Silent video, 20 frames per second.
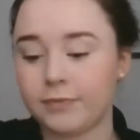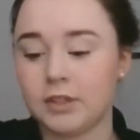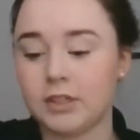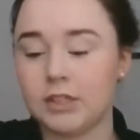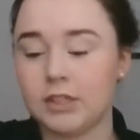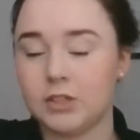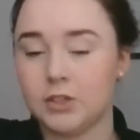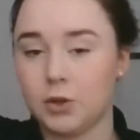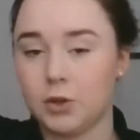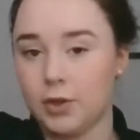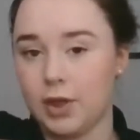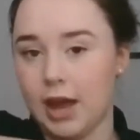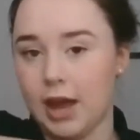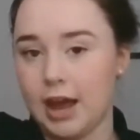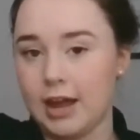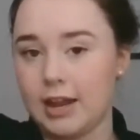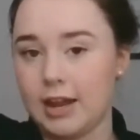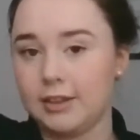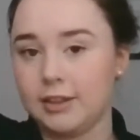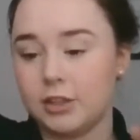so
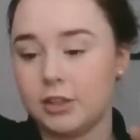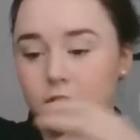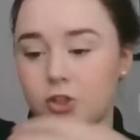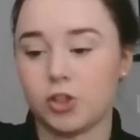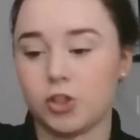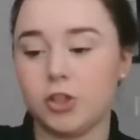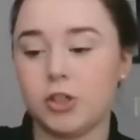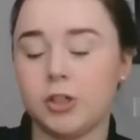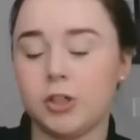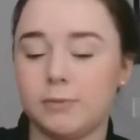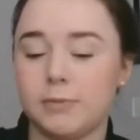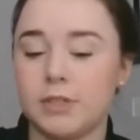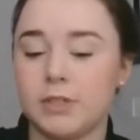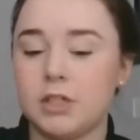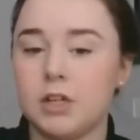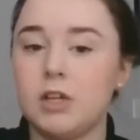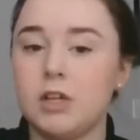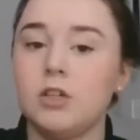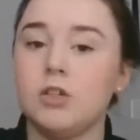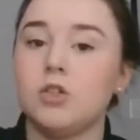that the germs
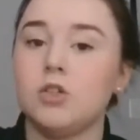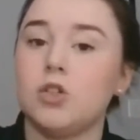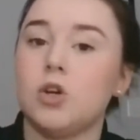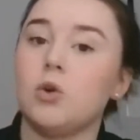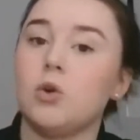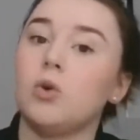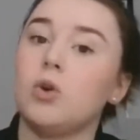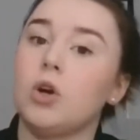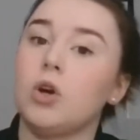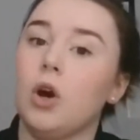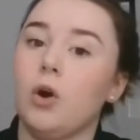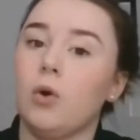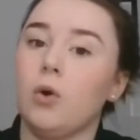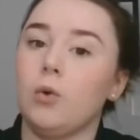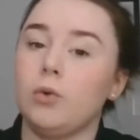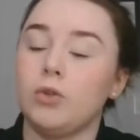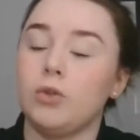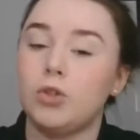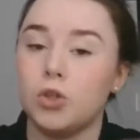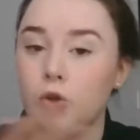don't go
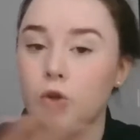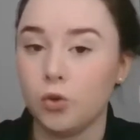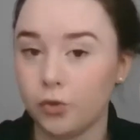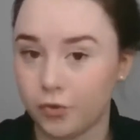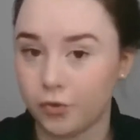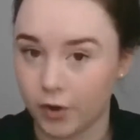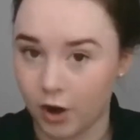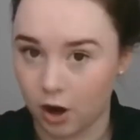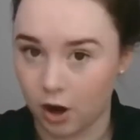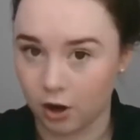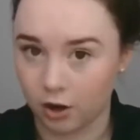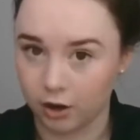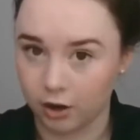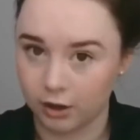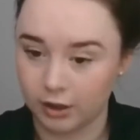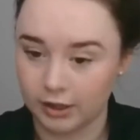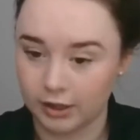too far.